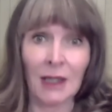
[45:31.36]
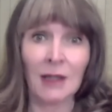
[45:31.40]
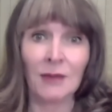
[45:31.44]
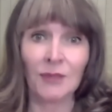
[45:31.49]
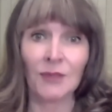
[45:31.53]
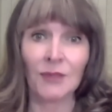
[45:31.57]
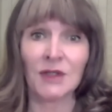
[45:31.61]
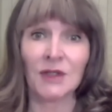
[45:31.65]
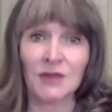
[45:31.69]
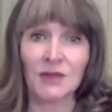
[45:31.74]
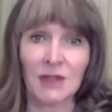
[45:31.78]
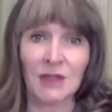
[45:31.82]

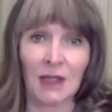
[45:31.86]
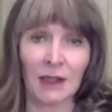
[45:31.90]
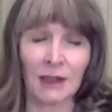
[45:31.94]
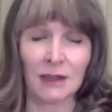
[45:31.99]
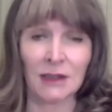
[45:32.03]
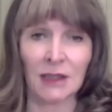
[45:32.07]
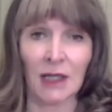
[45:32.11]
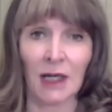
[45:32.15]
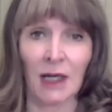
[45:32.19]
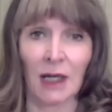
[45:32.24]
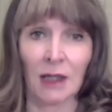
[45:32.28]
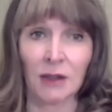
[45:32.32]
in the
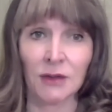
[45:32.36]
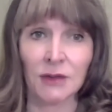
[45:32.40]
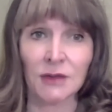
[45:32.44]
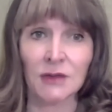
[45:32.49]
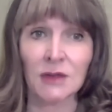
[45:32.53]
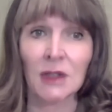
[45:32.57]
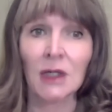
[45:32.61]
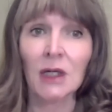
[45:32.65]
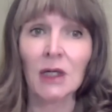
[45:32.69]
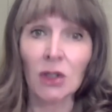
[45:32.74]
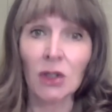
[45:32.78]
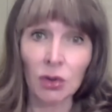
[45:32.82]
second
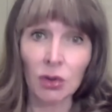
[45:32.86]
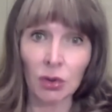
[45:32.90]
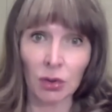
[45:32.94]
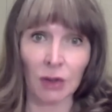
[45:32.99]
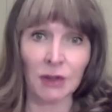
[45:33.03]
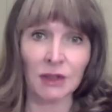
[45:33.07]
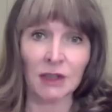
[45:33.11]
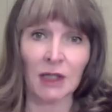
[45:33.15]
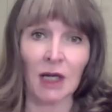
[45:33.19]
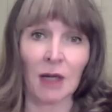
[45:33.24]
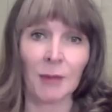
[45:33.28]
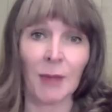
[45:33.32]
house, you're
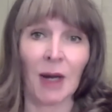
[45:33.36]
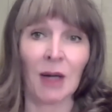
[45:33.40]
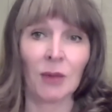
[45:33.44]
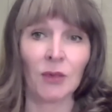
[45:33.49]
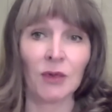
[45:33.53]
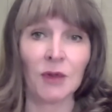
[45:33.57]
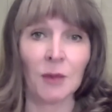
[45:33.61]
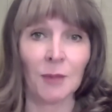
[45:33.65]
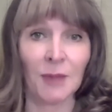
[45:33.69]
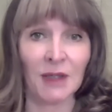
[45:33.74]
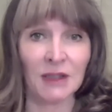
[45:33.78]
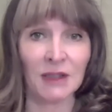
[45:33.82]
going to come out
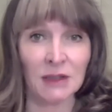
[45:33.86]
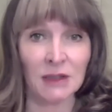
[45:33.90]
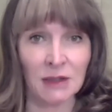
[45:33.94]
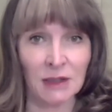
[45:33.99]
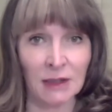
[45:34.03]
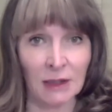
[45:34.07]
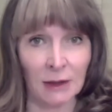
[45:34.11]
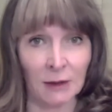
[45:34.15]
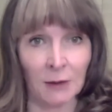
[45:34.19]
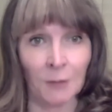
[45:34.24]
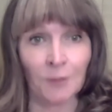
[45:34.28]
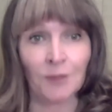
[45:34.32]
with a better
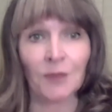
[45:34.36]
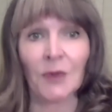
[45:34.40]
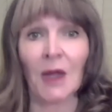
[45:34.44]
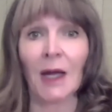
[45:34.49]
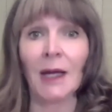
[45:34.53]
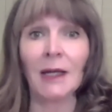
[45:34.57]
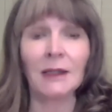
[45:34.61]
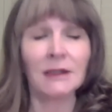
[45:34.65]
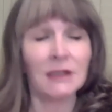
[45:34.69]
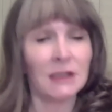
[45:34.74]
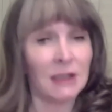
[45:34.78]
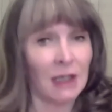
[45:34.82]
deal.
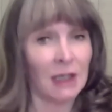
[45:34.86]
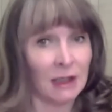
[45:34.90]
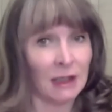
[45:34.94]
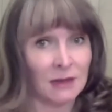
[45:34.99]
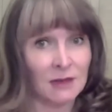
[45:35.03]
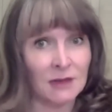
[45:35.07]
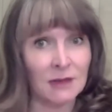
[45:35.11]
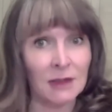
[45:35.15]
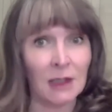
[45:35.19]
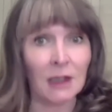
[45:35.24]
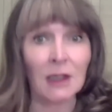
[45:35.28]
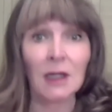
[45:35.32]
And
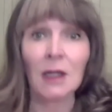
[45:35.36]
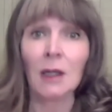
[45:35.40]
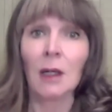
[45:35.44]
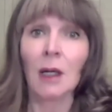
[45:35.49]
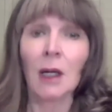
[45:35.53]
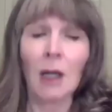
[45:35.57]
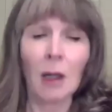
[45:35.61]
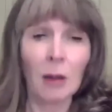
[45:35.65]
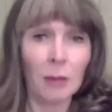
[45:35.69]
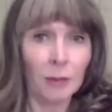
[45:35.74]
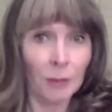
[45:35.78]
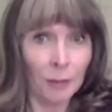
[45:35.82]
yes,
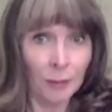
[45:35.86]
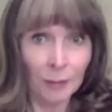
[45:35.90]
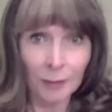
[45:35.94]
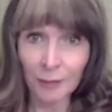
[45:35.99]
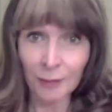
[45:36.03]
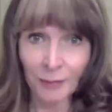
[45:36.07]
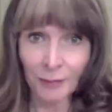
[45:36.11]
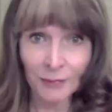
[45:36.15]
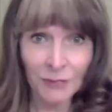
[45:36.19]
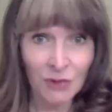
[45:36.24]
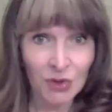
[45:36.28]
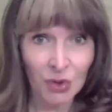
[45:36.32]

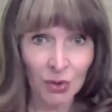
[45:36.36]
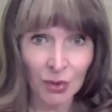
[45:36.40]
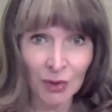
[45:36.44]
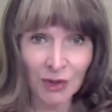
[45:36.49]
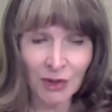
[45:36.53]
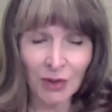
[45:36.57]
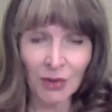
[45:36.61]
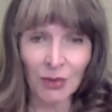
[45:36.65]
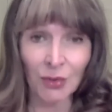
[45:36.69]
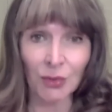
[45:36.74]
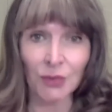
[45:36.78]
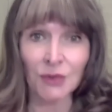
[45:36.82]
during
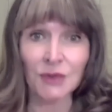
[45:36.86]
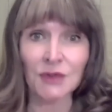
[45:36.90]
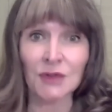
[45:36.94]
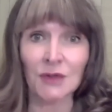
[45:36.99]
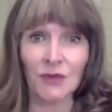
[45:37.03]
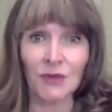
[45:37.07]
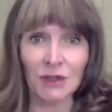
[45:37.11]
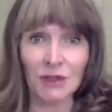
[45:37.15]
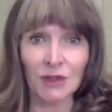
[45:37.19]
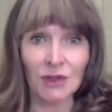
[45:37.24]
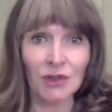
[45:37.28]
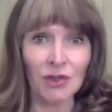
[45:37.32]
the course
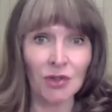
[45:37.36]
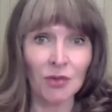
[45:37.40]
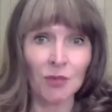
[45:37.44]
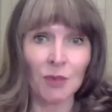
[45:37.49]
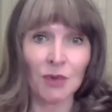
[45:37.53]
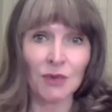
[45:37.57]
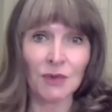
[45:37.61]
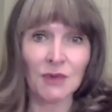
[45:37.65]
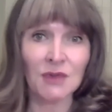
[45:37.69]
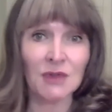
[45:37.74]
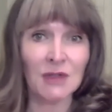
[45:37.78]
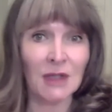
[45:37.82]
of this new
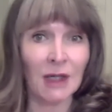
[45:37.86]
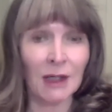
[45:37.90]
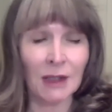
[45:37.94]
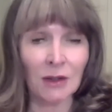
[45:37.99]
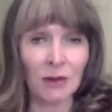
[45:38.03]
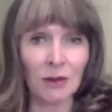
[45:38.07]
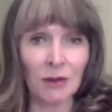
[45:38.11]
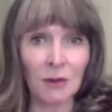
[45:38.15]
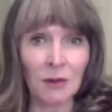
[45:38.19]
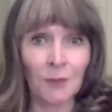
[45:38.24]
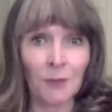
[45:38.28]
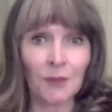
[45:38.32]
moon
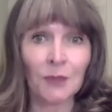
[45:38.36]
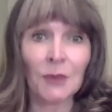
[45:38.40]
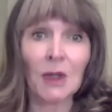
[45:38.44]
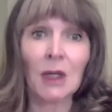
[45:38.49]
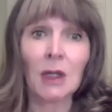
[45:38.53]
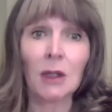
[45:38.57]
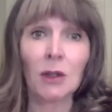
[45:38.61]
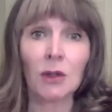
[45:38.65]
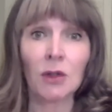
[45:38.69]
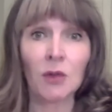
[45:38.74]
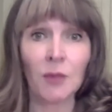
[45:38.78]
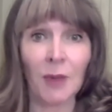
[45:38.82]
cycle,
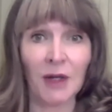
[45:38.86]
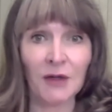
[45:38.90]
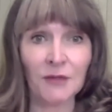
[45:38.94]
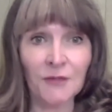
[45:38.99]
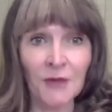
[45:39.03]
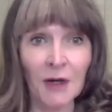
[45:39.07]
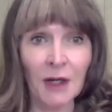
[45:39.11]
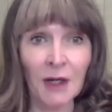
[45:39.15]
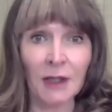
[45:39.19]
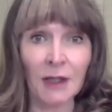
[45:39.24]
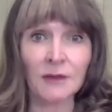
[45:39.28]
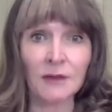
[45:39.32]
you may
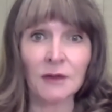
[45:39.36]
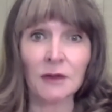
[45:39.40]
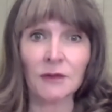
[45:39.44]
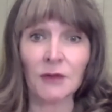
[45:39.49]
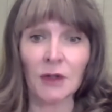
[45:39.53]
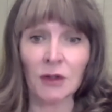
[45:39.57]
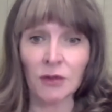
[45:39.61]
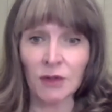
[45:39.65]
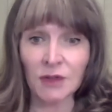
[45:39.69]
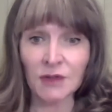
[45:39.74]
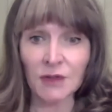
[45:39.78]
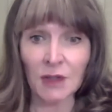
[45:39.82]
find that
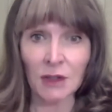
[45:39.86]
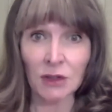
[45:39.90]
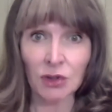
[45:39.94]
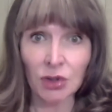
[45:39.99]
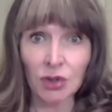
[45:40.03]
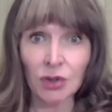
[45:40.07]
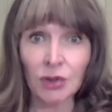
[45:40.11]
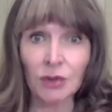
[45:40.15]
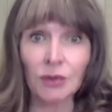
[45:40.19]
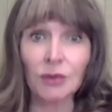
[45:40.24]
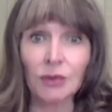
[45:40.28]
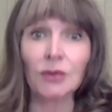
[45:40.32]
there is a
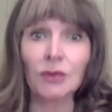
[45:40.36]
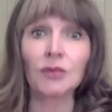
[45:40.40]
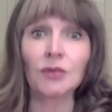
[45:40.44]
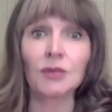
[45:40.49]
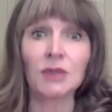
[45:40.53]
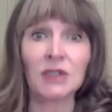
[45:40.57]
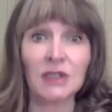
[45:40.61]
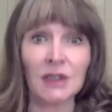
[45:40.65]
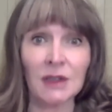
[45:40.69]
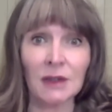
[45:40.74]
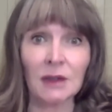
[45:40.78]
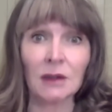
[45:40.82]

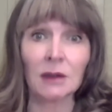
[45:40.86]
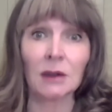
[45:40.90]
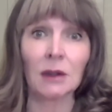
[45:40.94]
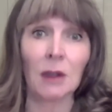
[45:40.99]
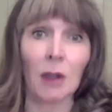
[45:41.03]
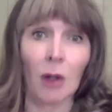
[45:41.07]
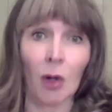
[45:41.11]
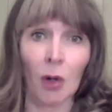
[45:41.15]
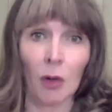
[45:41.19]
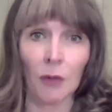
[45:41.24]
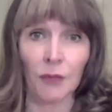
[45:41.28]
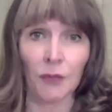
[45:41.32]
new
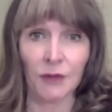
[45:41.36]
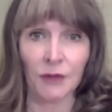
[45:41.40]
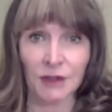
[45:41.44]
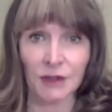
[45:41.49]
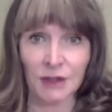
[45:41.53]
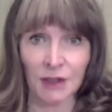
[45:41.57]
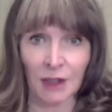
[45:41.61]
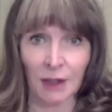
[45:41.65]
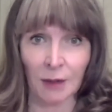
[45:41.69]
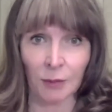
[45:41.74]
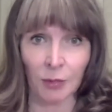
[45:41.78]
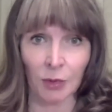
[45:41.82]
deal on the
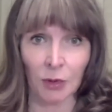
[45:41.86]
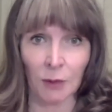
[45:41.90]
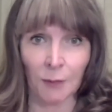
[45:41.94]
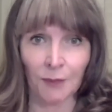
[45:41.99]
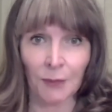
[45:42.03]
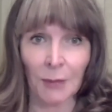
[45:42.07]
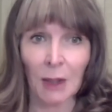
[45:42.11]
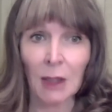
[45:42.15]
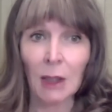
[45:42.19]
table.